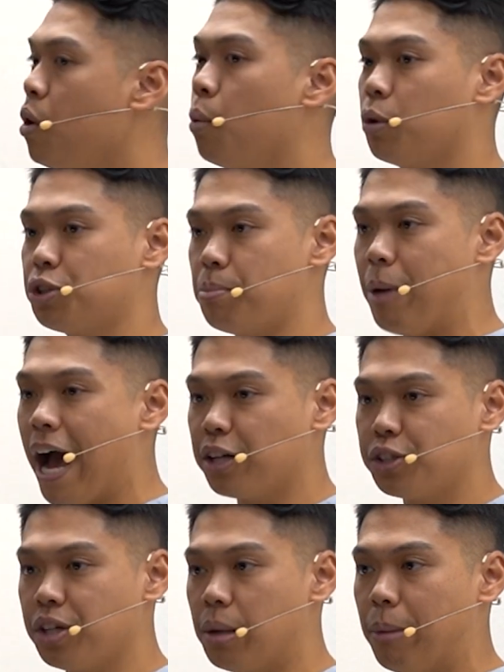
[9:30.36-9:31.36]
What you're
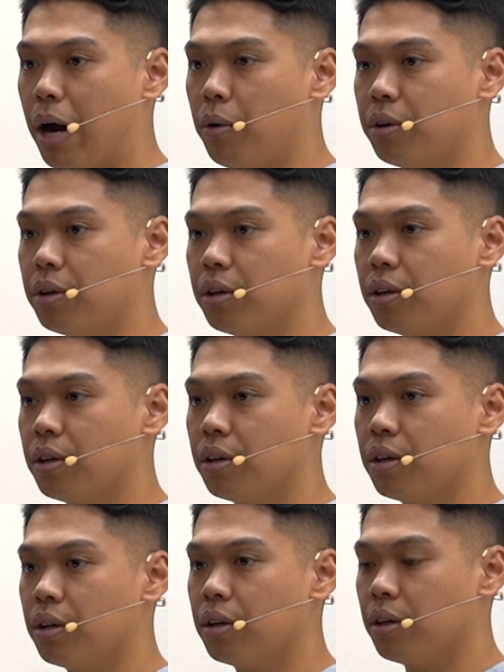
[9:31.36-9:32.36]
passionate about.
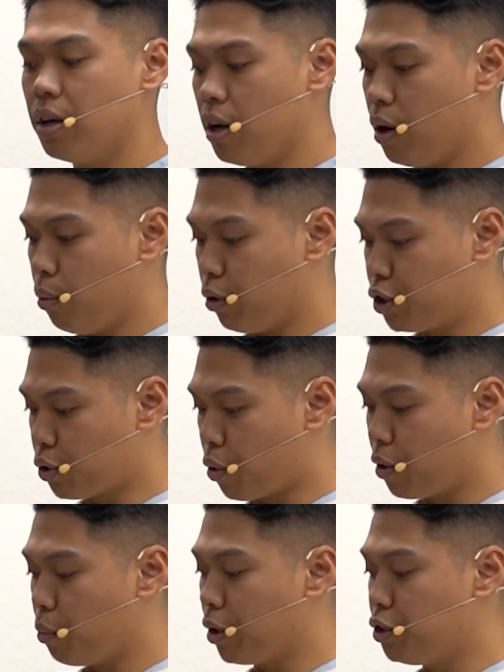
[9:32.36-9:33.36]
What
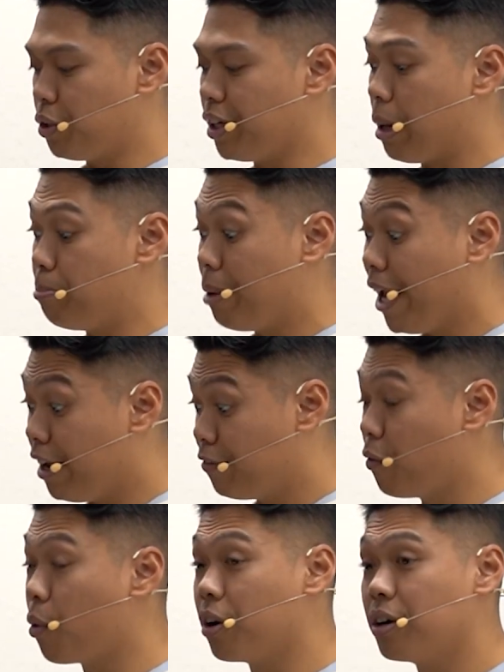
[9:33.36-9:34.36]
you could get paid
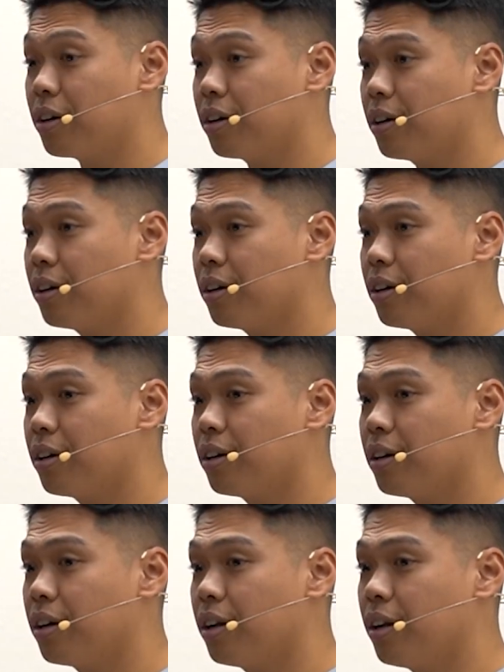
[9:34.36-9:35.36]
for,
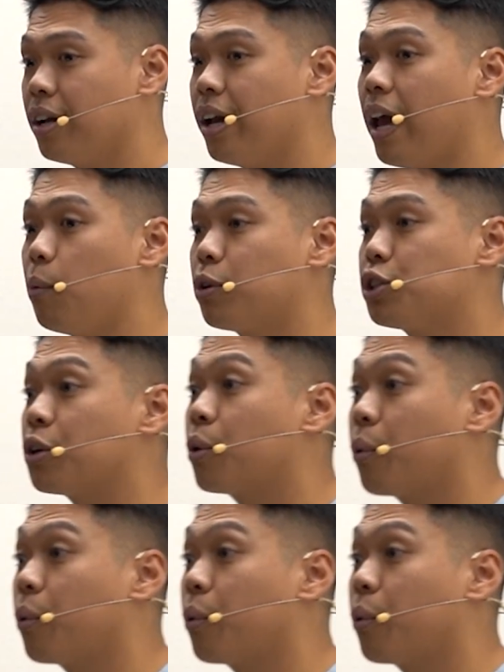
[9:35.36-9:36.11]
and what you're